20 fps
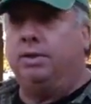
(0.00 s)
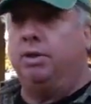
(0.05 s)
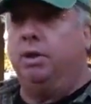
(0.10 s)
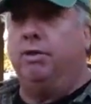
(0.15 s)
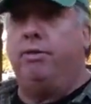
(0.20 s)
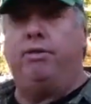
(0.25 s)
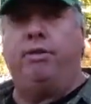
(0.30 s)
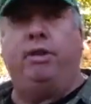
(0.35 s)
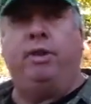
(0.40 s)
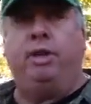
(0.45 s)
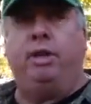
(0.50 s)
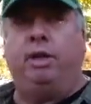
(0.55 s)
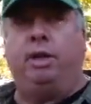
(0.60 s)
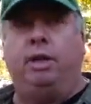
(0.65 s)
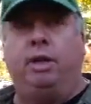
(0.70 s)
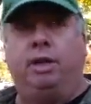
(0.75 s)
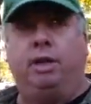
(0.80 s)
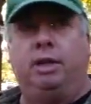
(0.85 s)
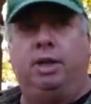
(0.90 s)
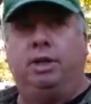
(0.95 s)
there's no fee.
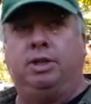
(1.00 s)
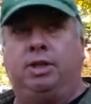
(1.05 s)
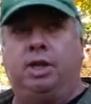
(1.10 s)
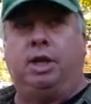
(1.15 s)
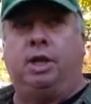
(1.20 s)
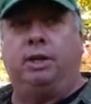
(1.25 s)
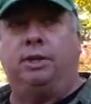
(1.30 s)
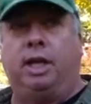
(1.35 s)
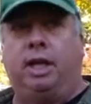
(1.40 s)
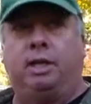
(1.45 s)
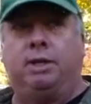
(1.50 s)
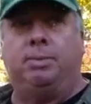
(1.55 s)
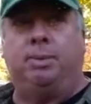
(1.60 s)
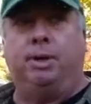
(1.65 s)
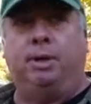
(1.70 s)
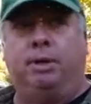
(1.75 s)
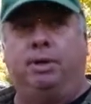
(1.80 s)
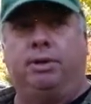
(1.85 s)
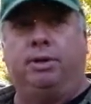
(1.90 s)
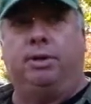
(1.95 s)
It's not
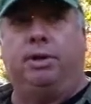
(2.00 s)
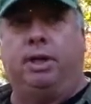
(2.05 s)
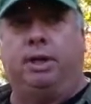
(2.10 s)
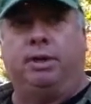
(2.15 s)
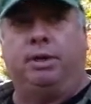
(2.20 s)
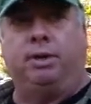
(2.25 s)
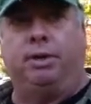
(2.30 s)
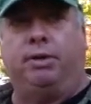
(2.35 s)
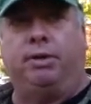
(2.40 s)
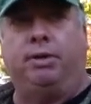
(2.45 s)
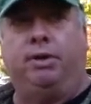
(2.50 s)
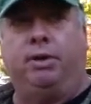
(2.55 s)
taxpayer dollars.